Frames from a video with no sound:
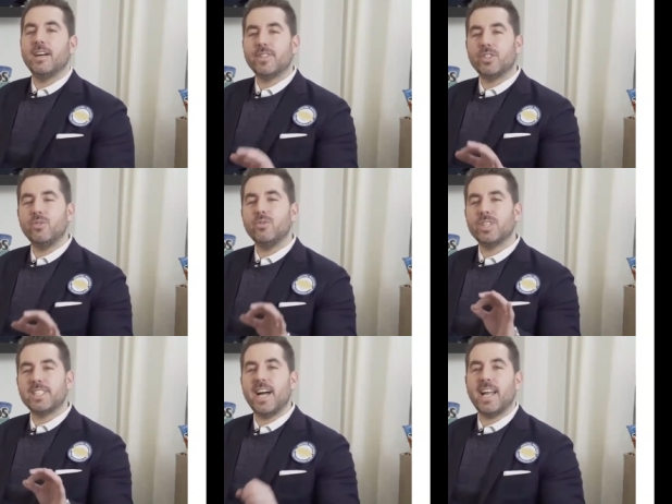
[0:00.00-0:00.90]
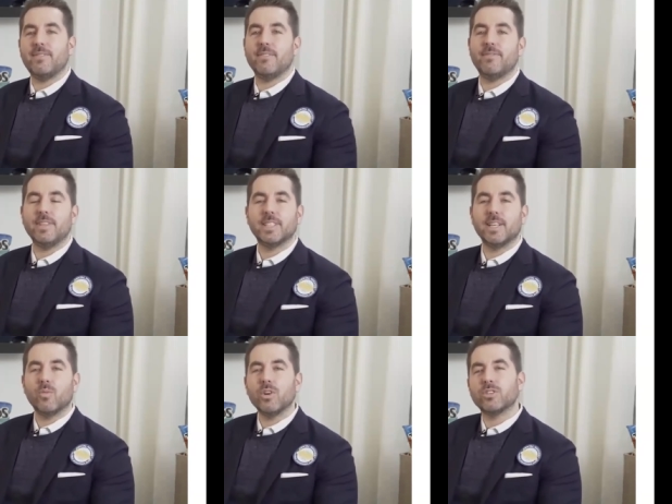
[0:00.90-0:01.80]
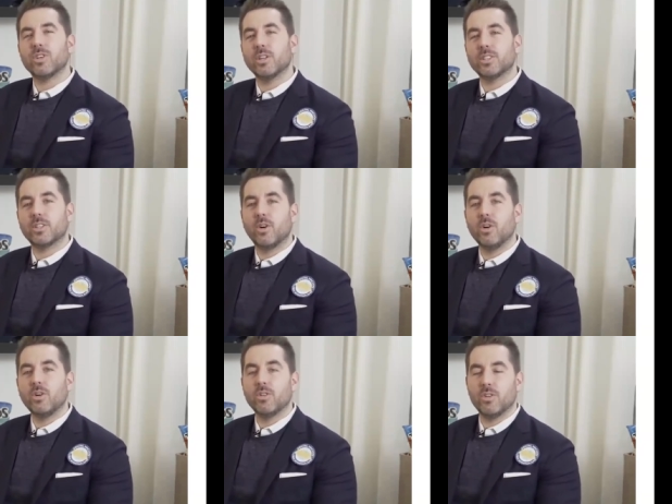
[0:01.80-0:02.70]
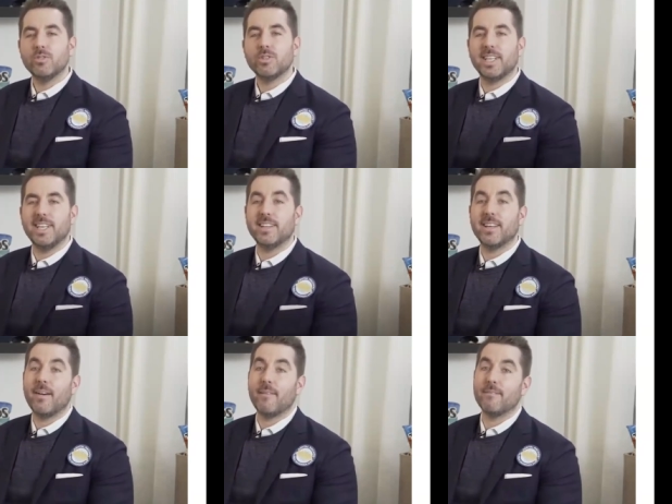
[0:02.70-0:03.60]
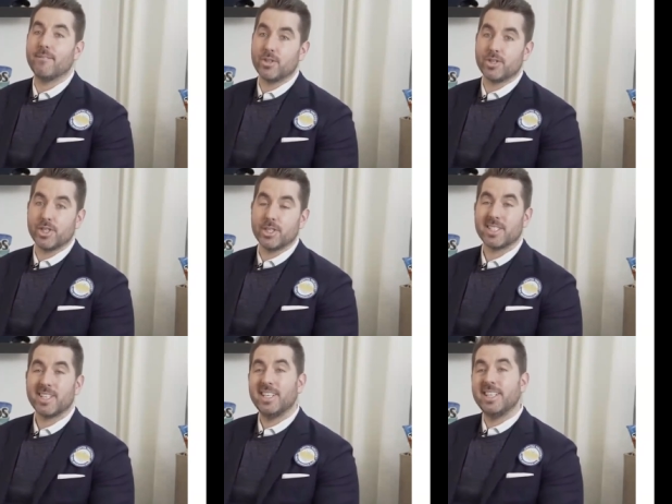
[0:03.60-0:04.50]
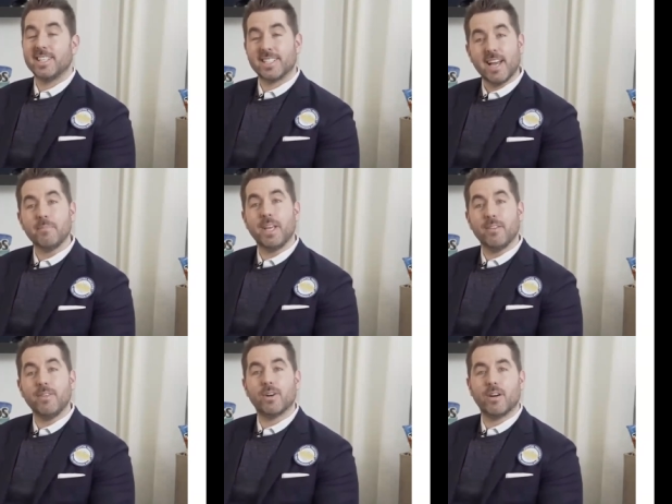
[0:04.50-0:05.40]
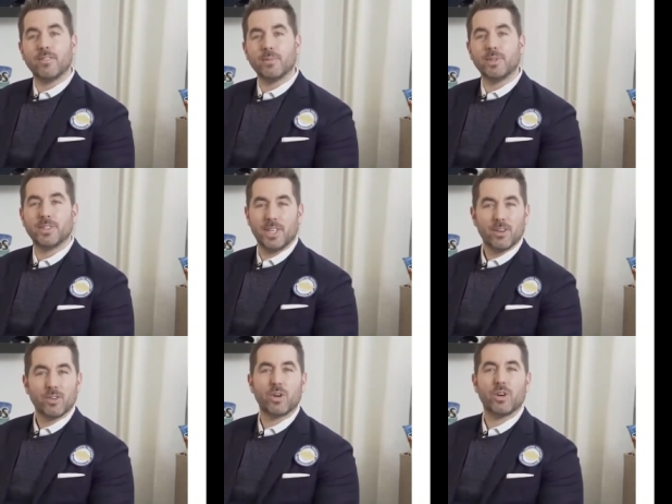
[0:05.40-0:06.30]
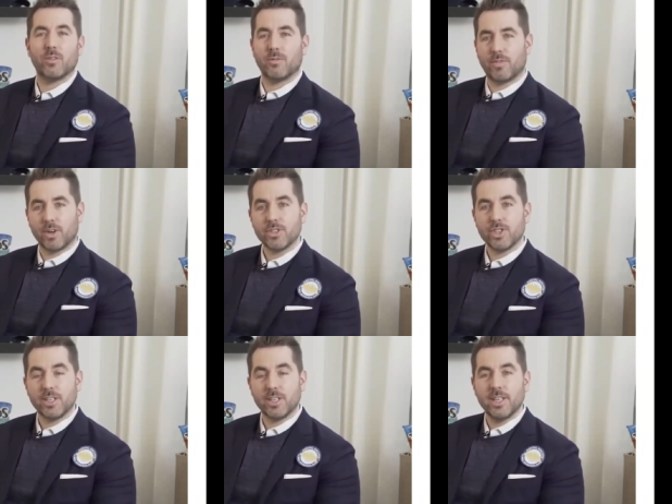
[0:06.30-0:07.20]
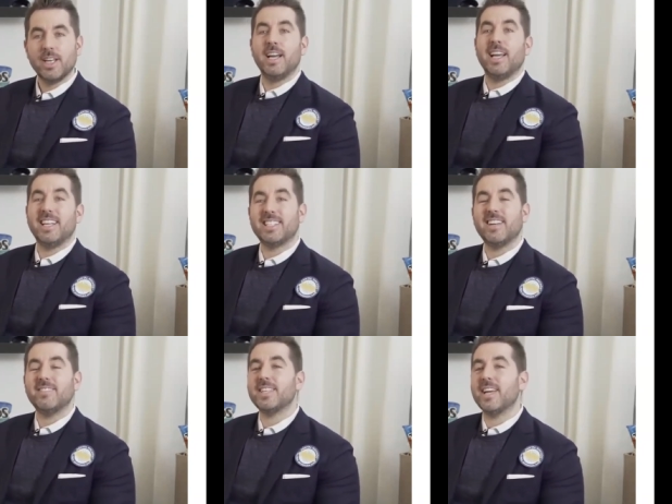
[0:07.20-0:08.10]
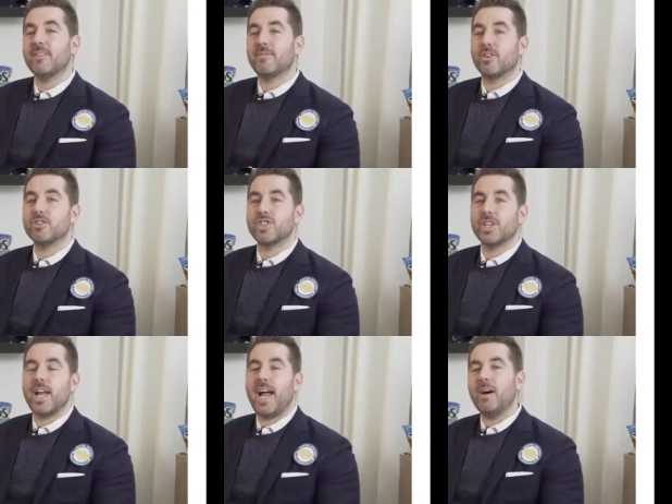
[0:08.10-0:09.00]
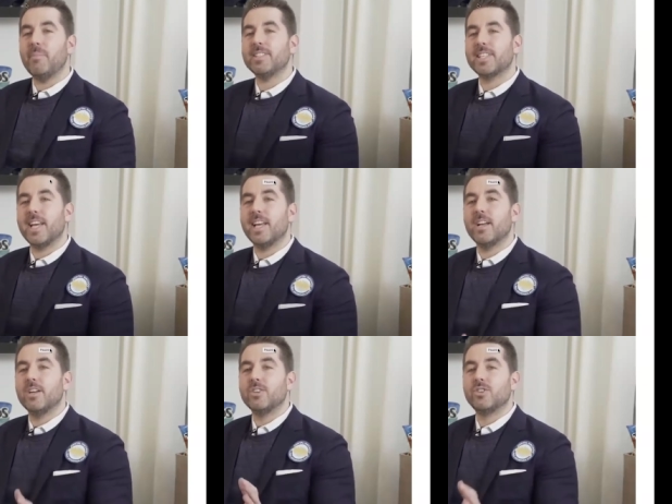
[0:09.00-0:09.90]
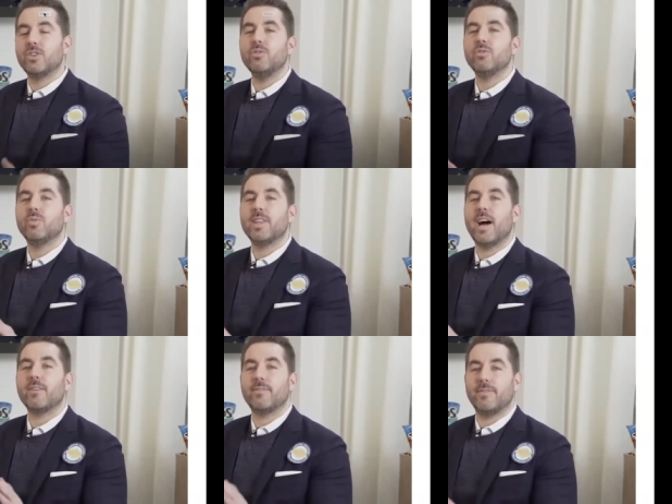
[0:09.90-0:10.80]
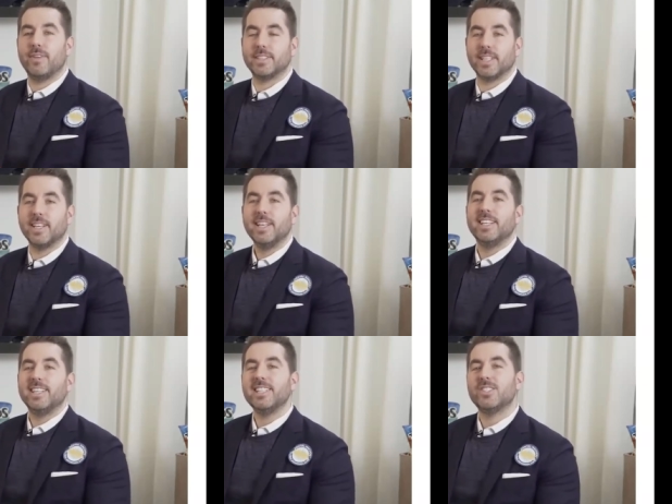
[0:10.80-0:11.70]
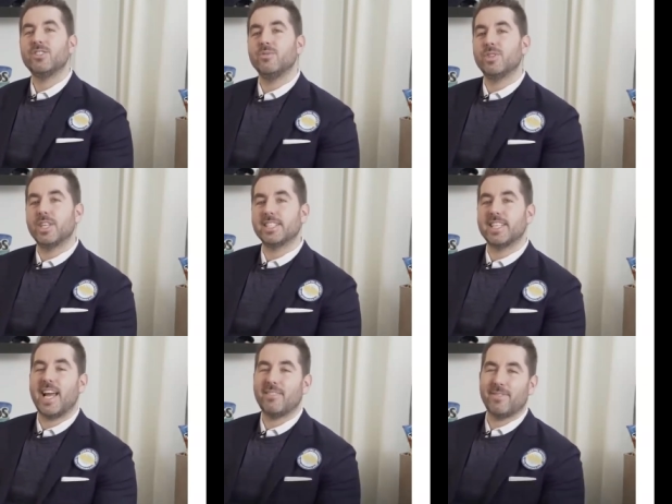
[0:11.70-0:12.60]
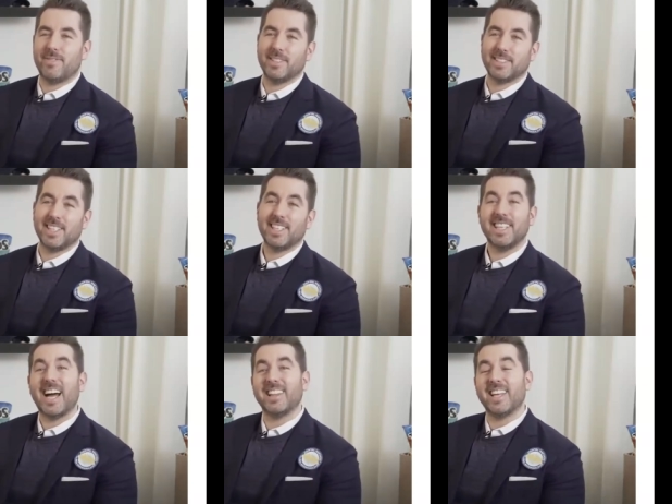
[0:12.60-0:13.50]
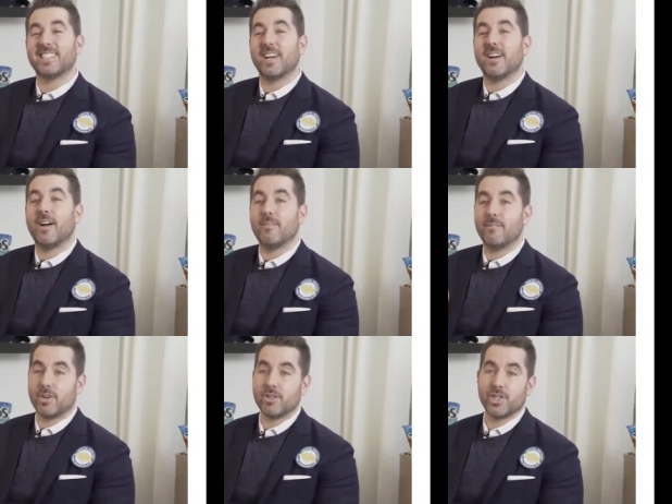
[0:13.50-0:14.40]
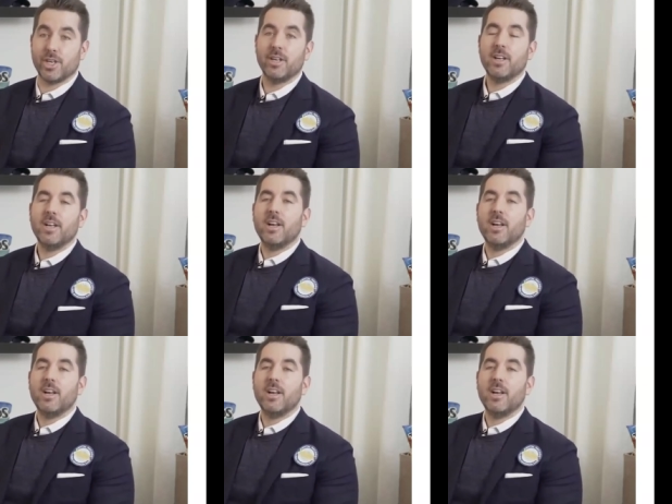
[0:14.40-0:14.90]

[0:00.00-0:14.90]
If a tooth does not have a filling, we are taught to call those teeth virgins. Does that make you feel comfortable to hear the word virgin? Instead of saying virgin, how about saying tooth without a filling? This tooth doesn't have a filling, not that it's a virgin.